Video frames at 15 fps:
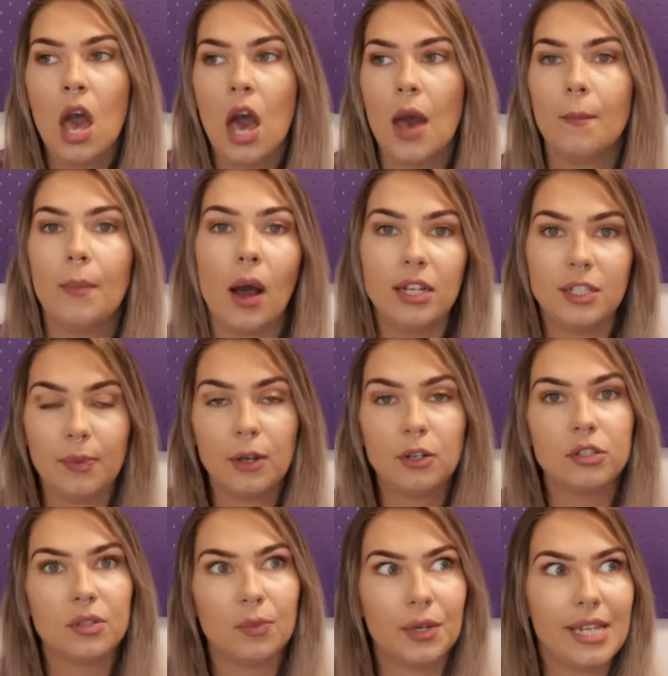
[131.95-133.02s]
But I spoke
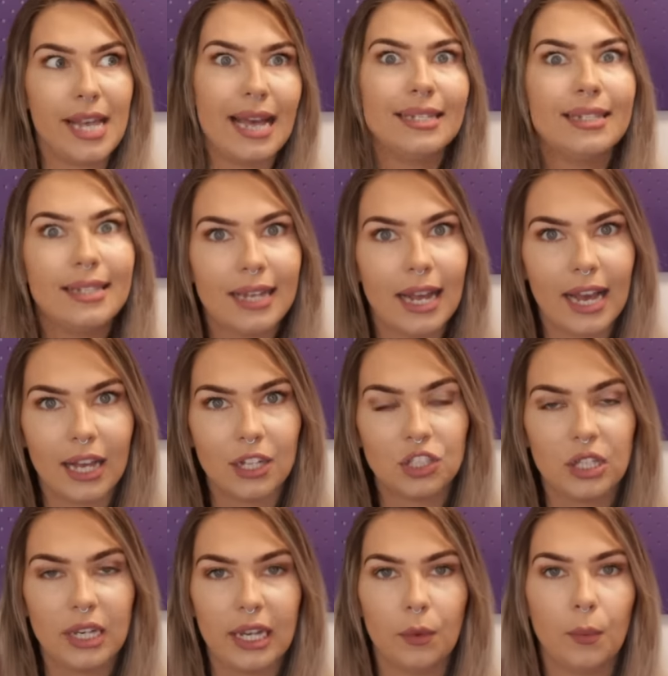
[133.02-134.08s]
to someone yesterday
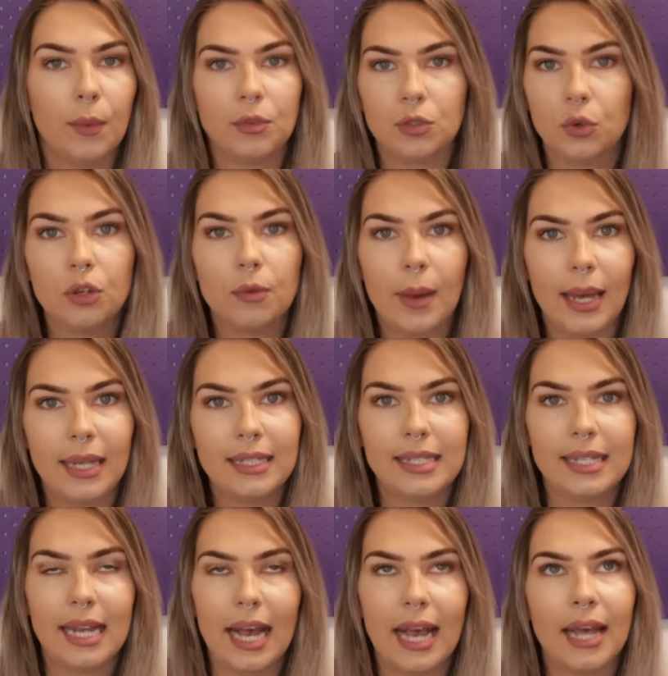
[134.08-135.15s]
actually, and we were talking about
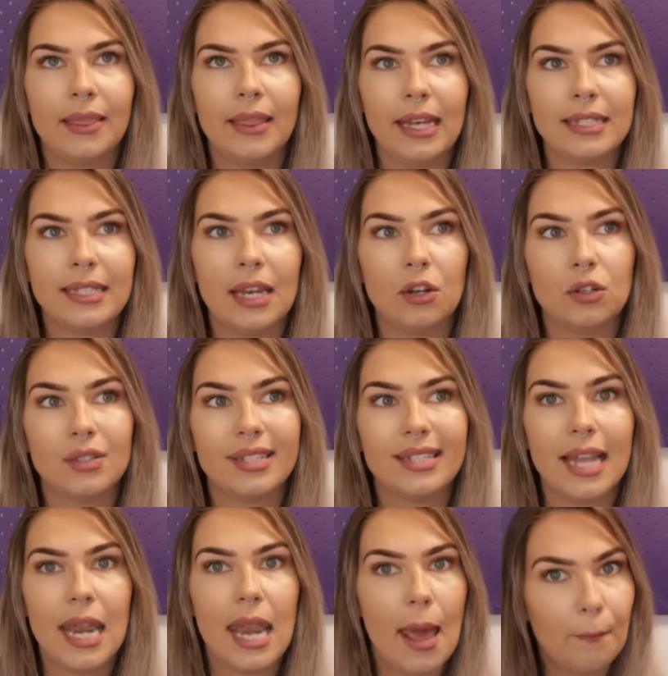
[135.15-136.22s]
internet, and they said on
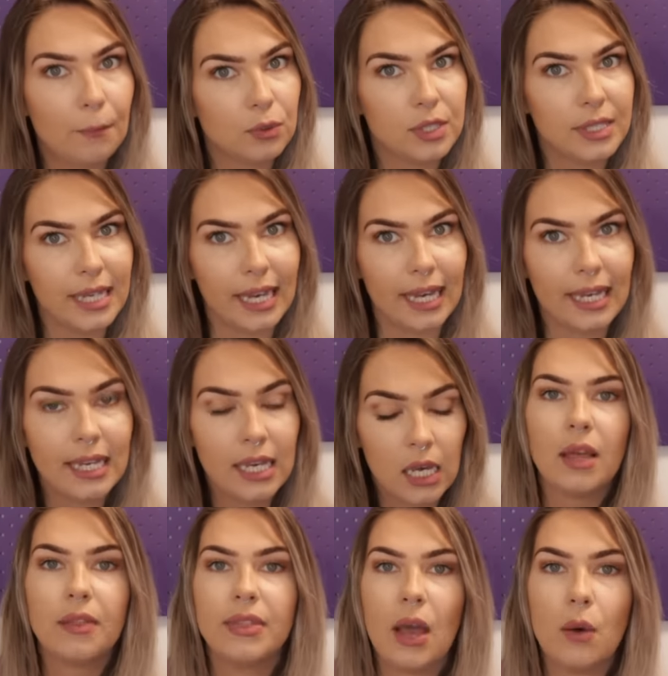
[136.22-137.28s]
Celebrity,
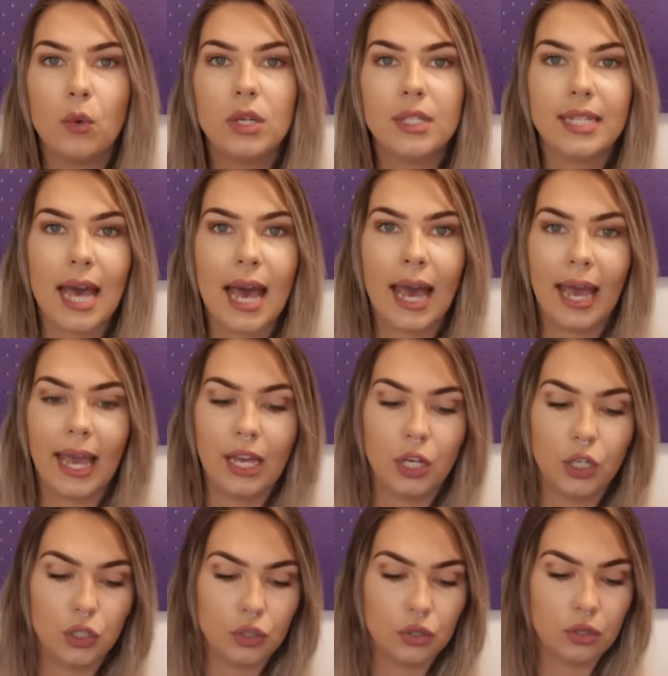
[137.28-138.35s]
there was a,